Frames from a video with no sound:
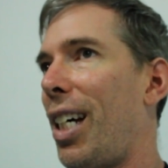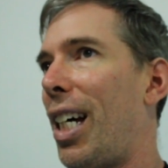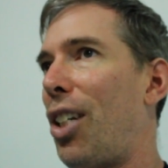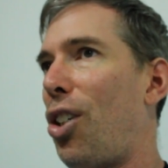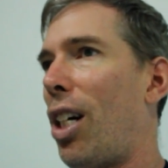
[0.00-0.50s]

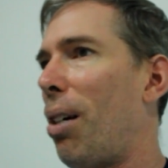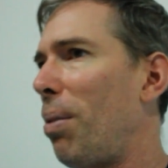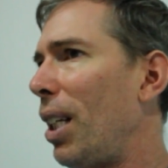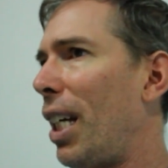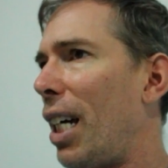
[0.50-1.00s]
and she got
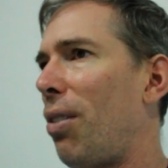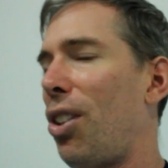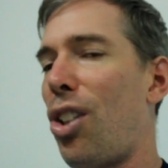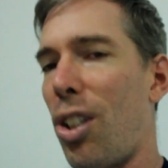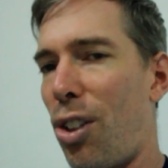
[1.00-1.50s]
really angry
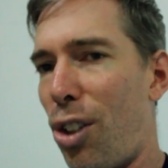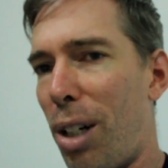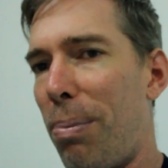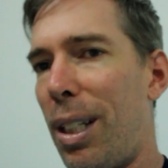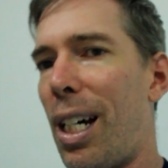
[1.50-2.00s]
and she just
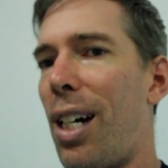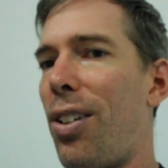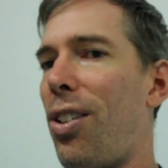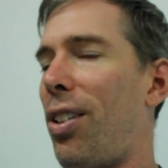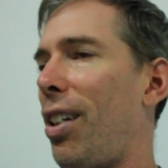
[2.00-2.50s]
shut me down
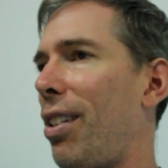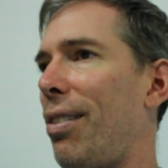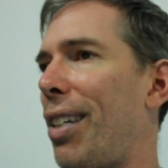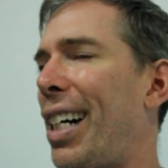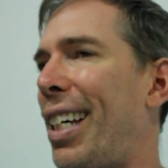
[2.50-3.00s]
and she said,
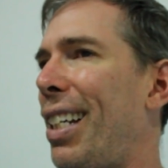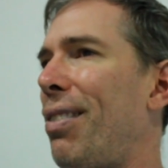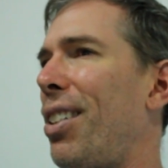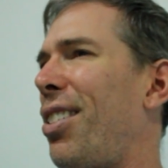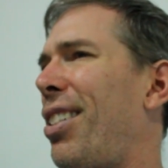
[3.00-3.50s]
I can't
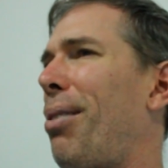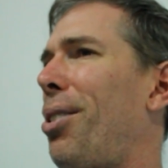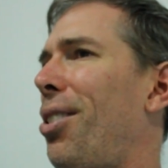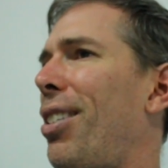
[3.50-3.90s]
even understand what you're